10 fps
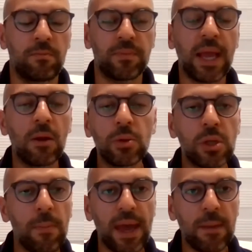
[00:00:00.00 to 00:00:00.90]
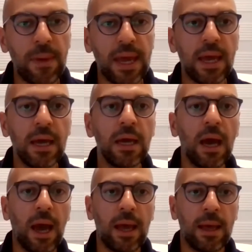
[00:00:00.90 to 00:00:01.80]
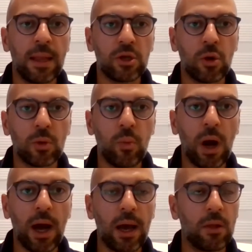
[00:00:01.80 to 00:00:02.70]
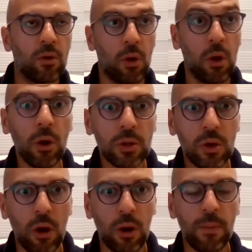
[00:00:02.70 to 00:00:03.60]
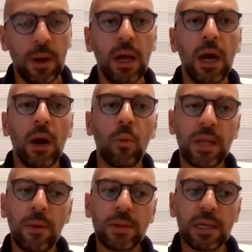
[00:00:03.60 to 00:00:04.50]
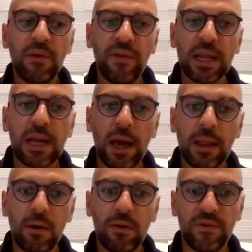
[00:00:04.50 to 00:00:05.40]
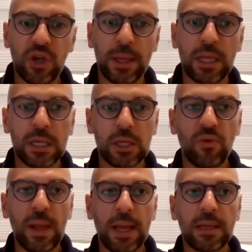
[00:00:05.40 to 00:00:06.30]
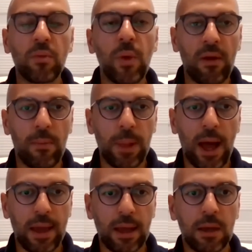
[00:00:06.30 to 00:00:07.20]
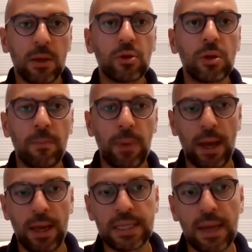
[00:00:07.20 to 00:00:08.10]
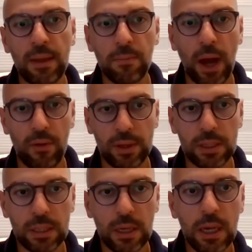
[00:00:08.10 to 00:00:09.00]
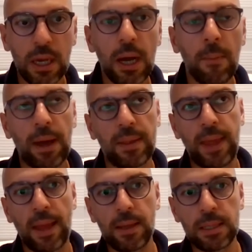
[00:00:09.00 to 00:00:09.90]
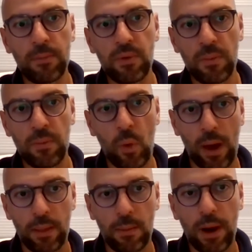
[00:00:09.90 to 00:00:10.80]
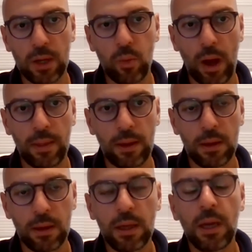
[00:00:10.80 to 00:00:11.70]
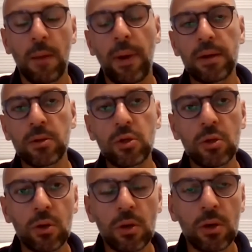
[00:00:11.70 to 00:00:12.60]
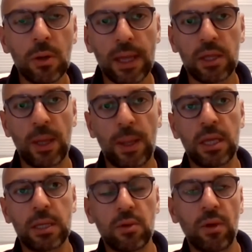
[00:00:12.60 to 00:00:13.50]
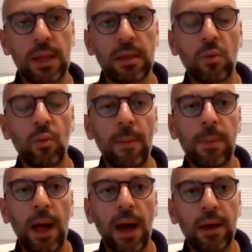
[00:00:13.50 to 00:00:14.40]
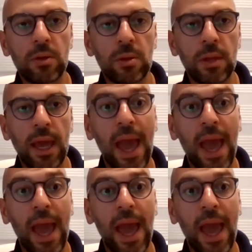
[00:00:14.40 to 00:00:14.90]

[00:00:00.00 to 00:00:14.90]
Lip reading: they lose the baby in a short while or a long term, there is a different kind of genetic screening that we are applying to the intended parents. But that is number one, part one. Part two, that genetic screening that we apply to the